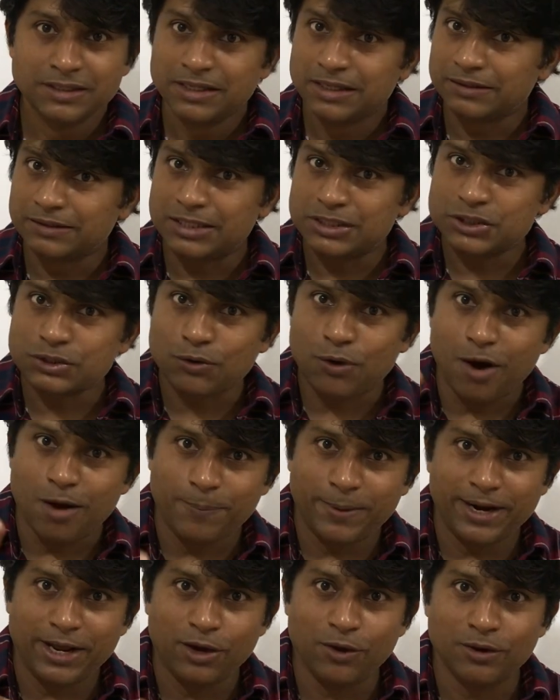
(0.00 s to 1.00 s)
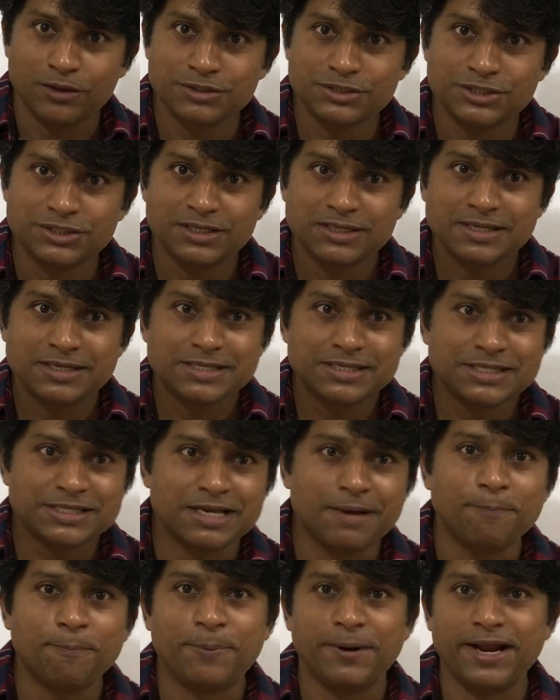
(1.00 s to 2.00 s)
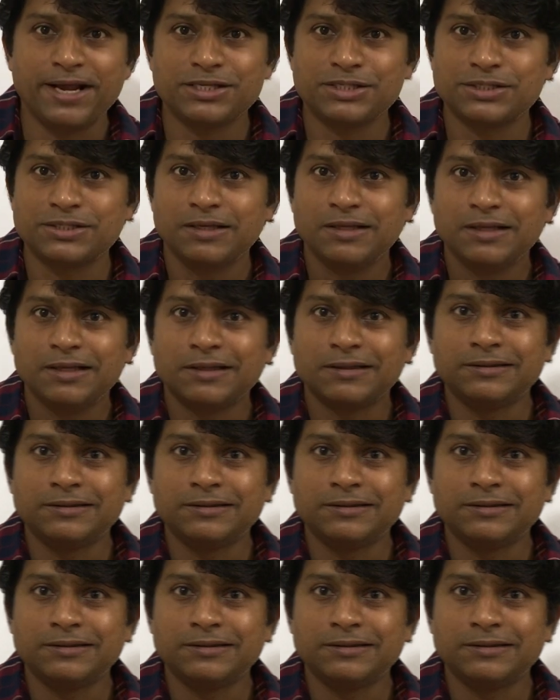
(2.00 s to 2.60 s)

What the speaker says: These copper ions suppress